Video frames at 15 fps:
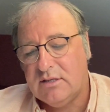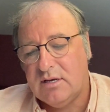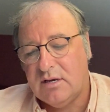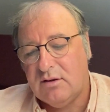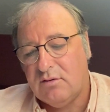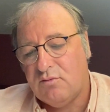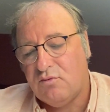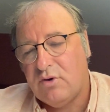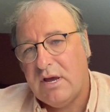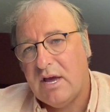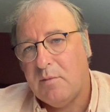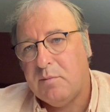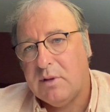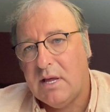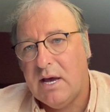to write
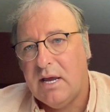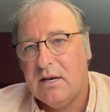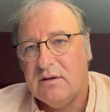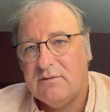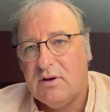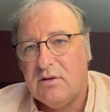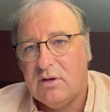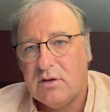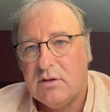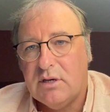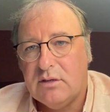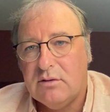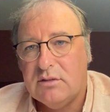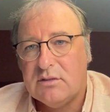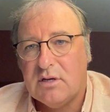a plan of how they're going
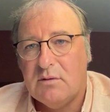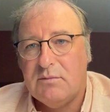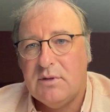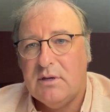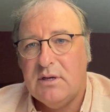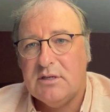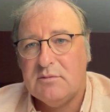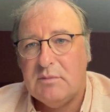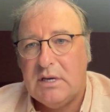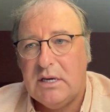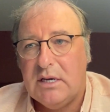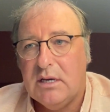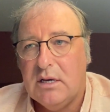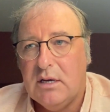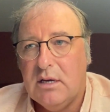to do something as
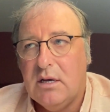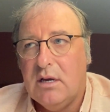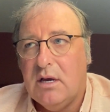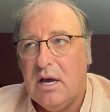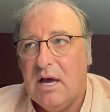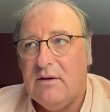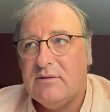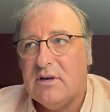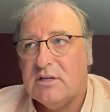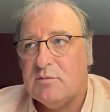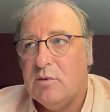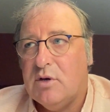me. I've got as